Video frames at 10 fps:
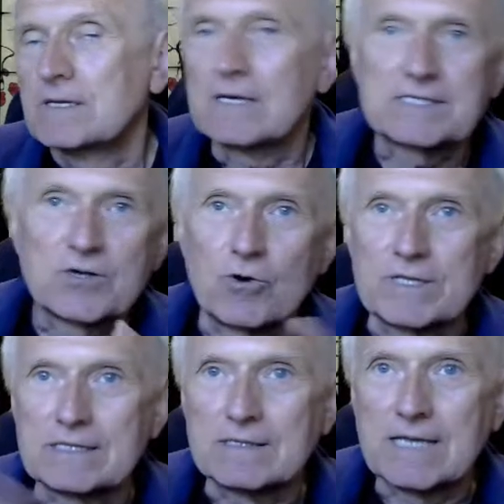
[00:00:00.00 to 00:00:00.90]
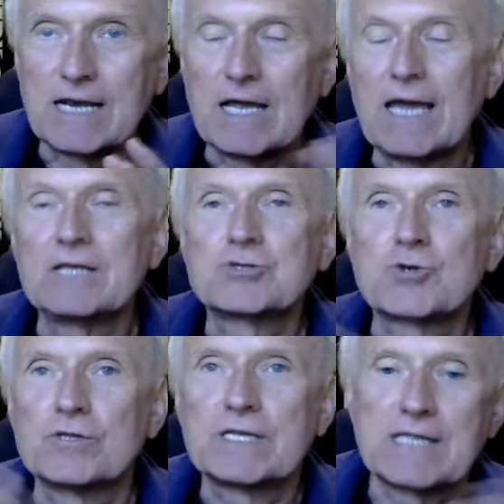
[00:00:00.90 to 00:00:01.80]
let's call it
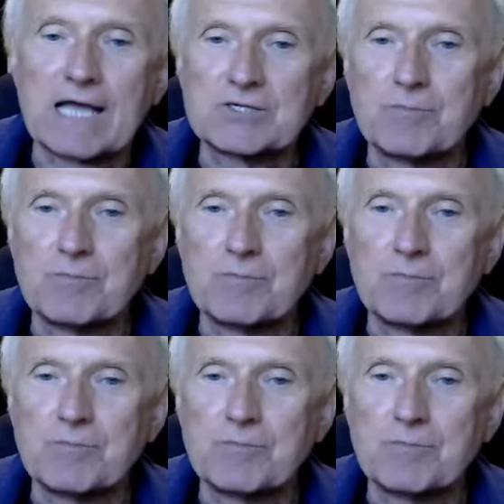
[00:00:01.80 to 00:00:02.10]
electronic dance